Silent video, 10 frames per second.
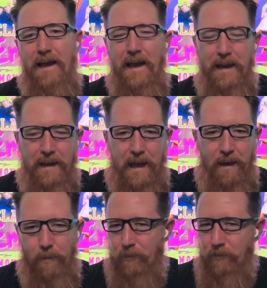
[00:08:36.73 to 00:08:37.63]
And
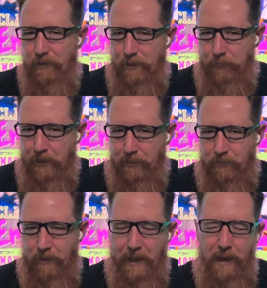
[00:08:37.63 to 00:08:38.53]
now onto the
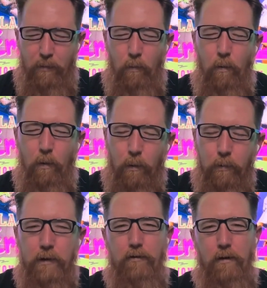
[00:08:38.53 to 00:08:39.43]
effects. And what
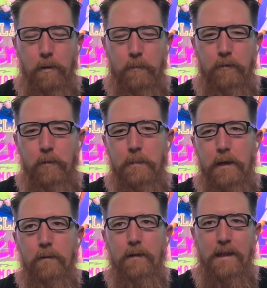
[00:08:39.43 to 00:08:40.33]
would a troma film
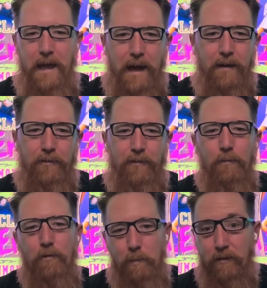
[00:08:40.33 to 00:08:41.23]
be without some
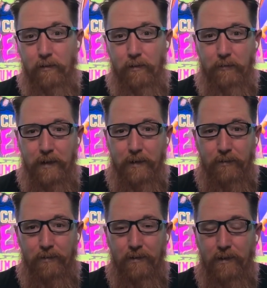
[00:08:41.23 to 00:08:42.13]
special
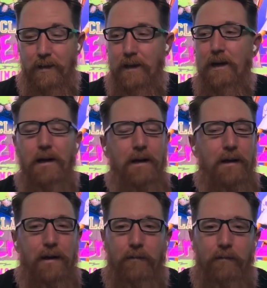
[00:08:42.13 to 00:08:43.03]
effects?
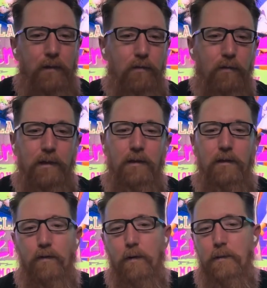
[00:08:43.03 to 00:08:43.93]
Visually,
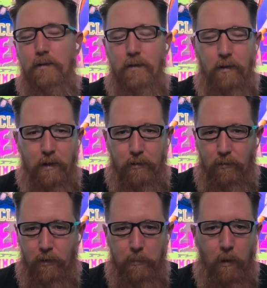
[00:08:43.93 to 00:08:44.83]
this film is a
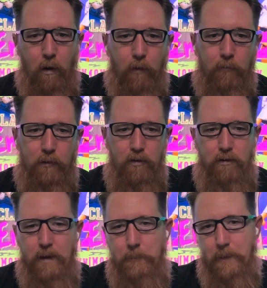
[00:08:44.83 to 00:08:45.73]
kaleidoscope of
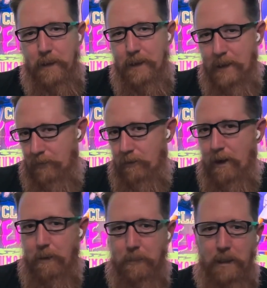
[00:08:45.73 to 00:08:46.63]
cheap yet
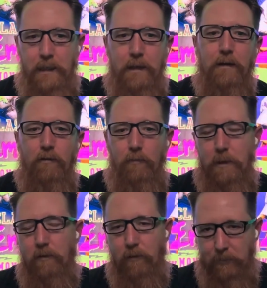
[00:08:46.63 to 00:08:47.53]
charming
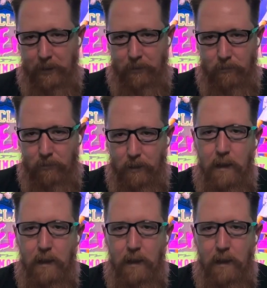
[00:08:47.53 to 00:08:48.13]
special effects.